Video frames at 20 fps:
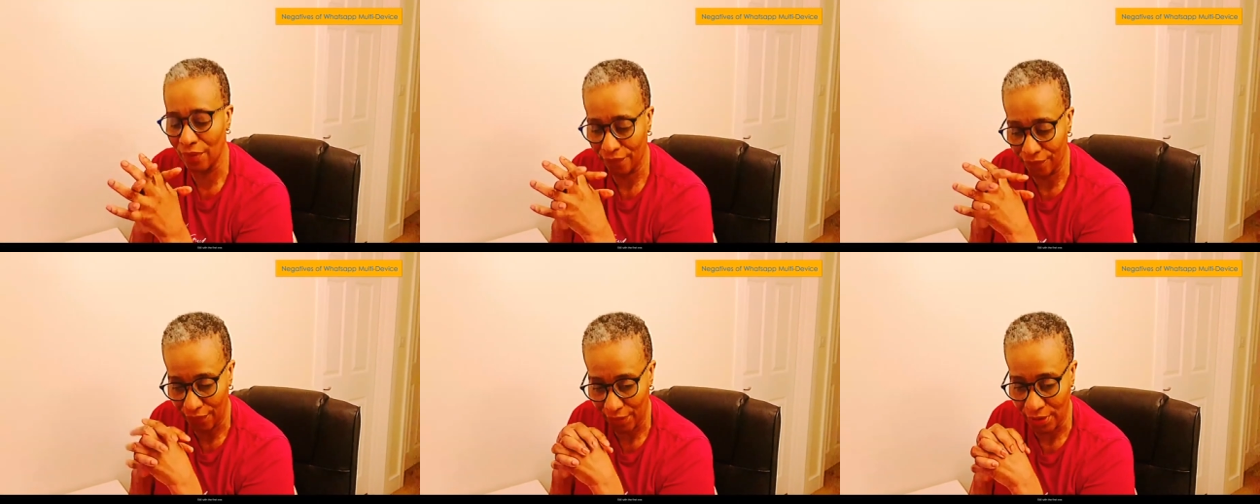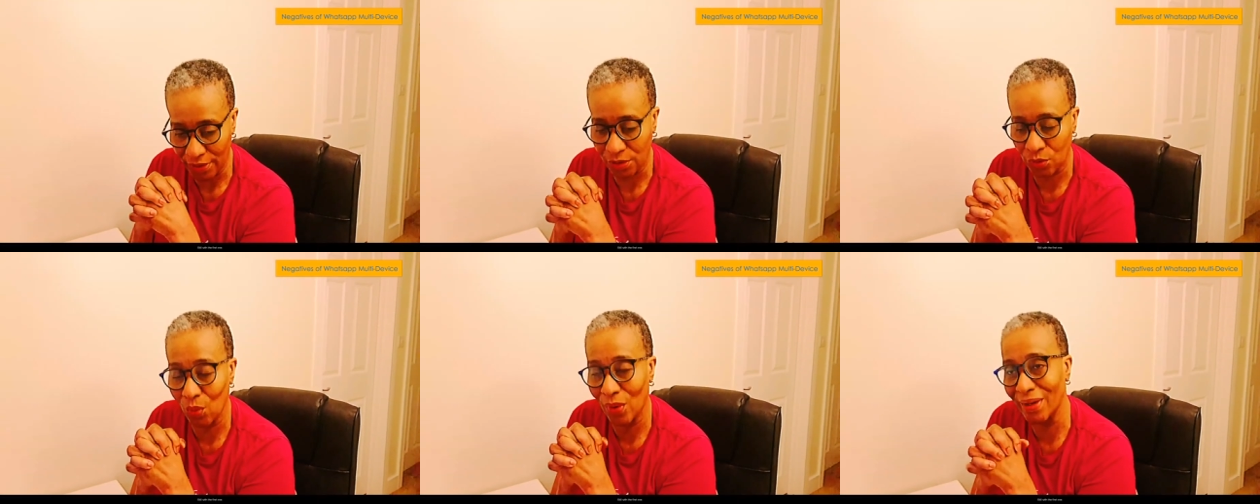the
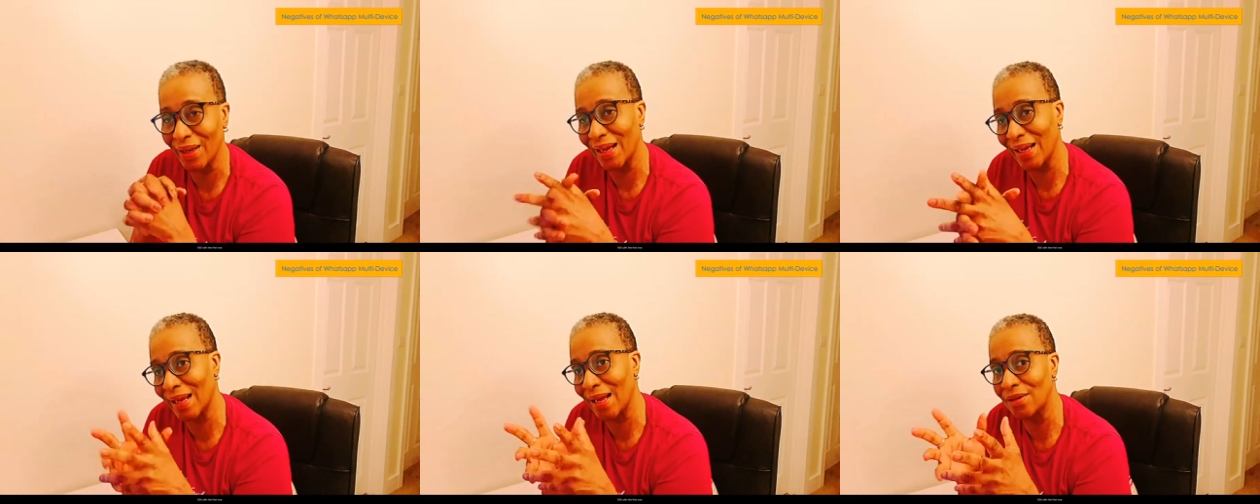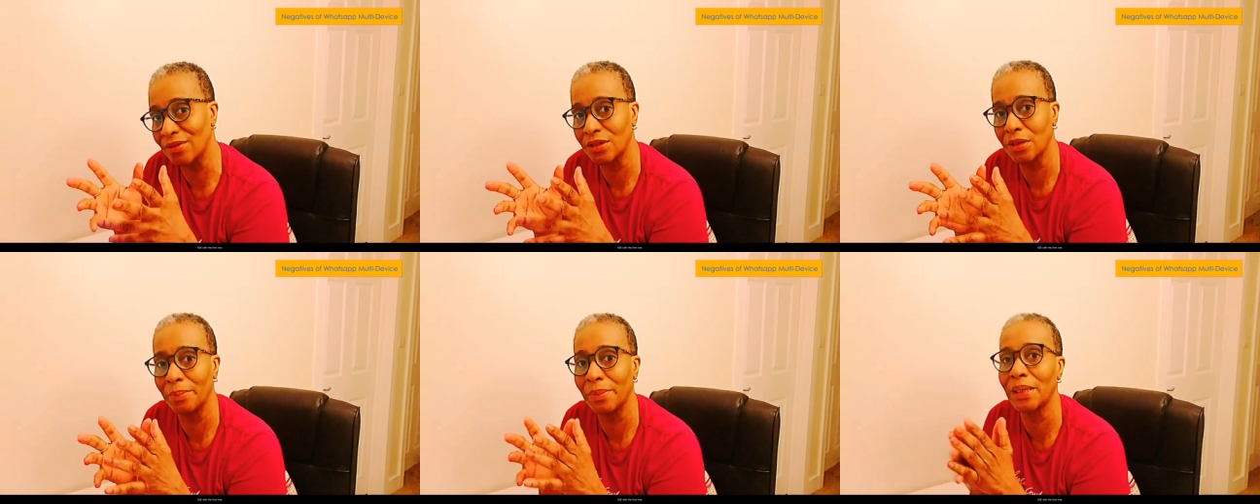first one,
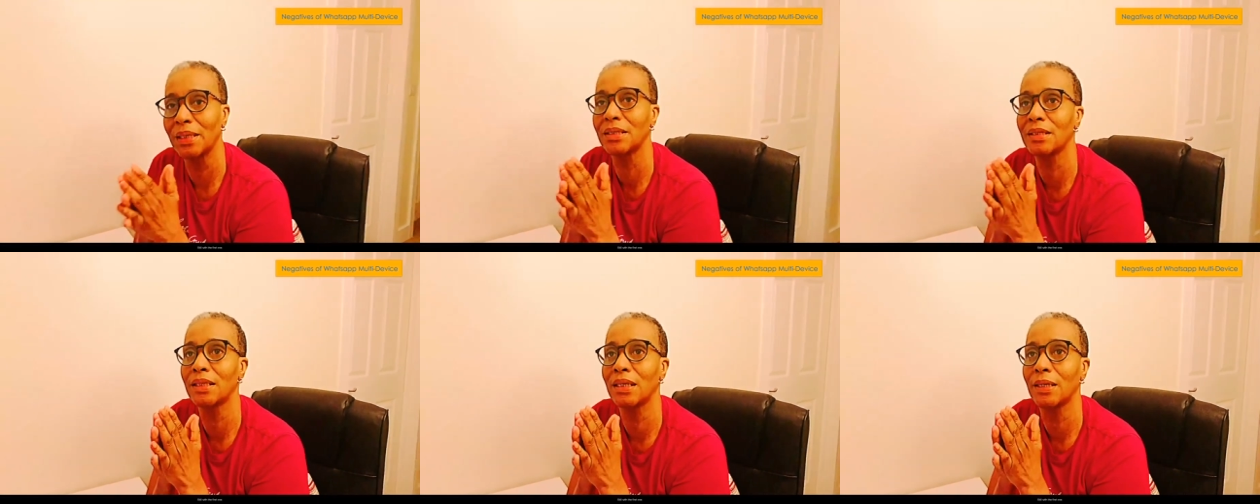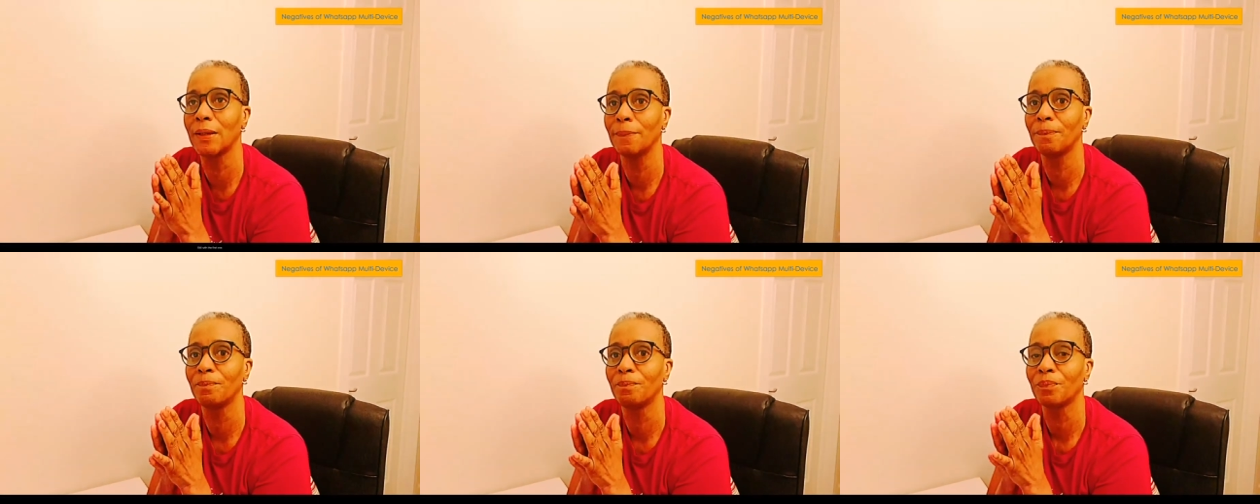
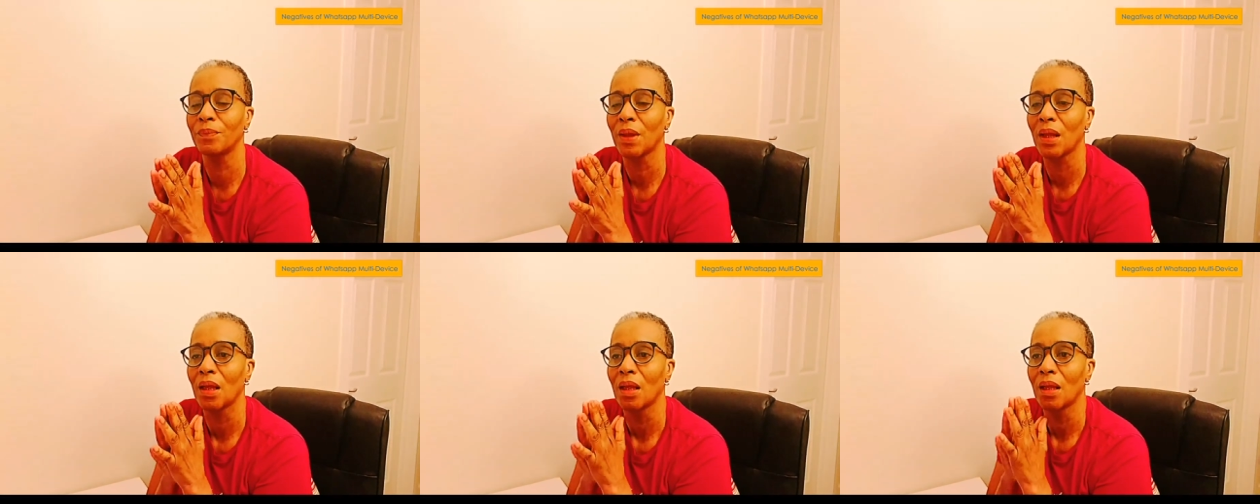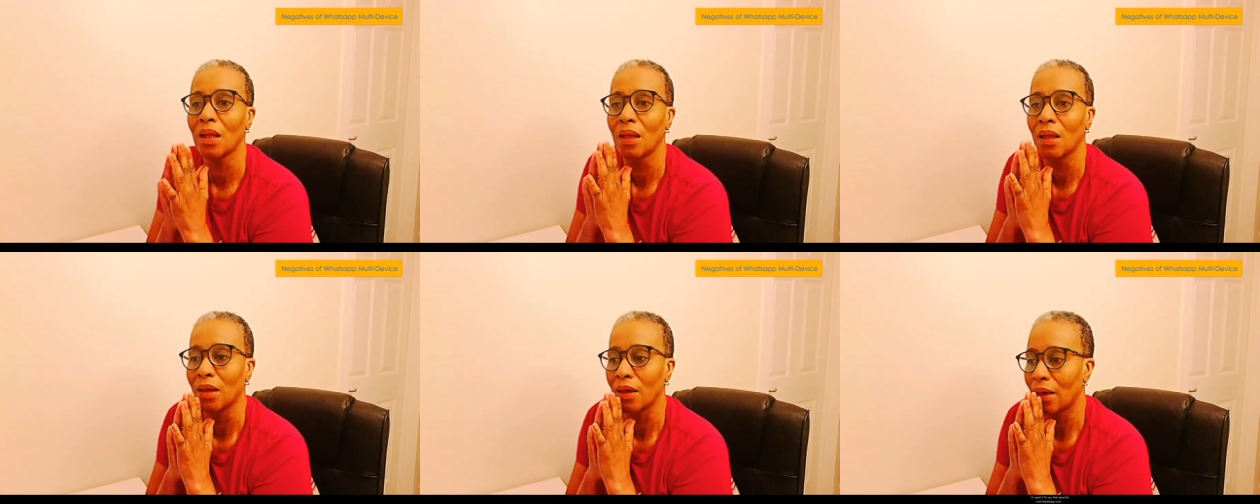accountability.
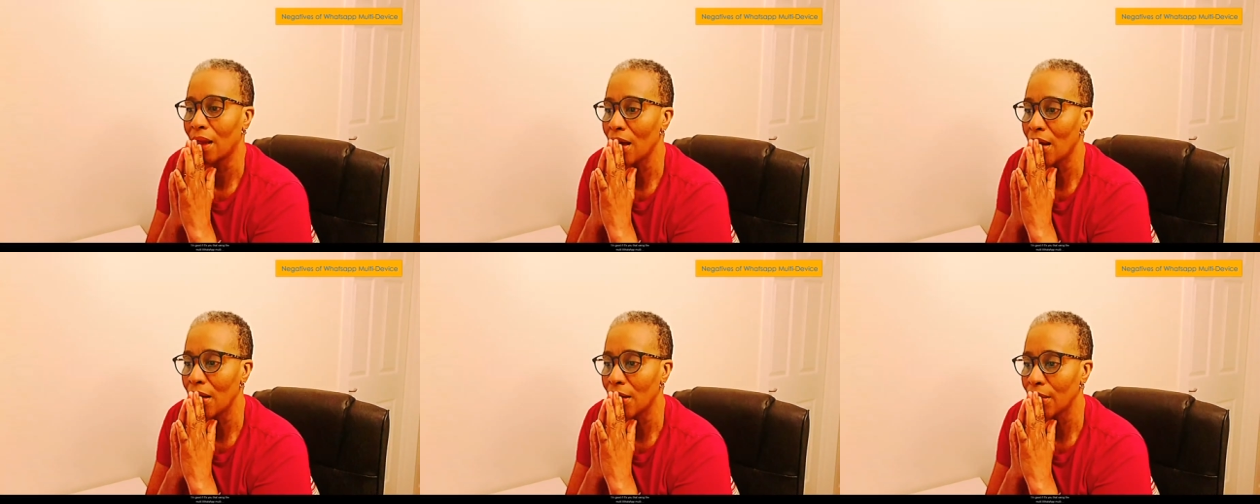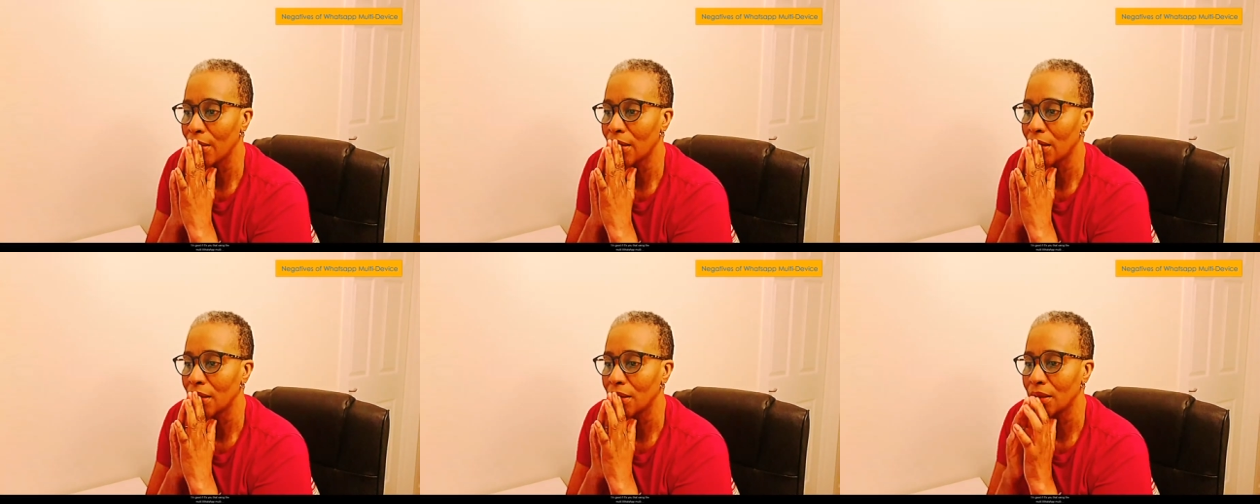Now,